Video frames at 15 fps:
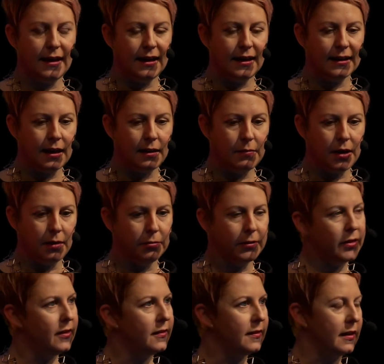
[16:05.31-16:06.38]
they came up
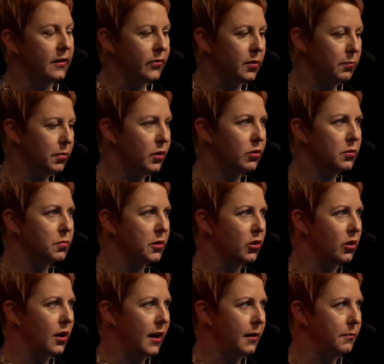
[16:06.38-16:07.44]
with a set of computer
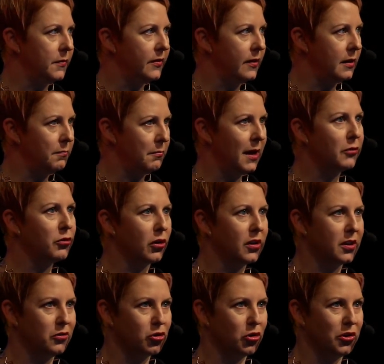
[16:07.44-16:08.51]
programs and
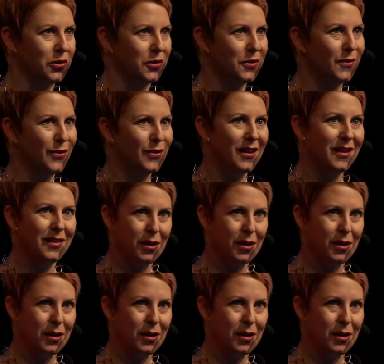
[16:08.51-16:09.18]
microcontrollers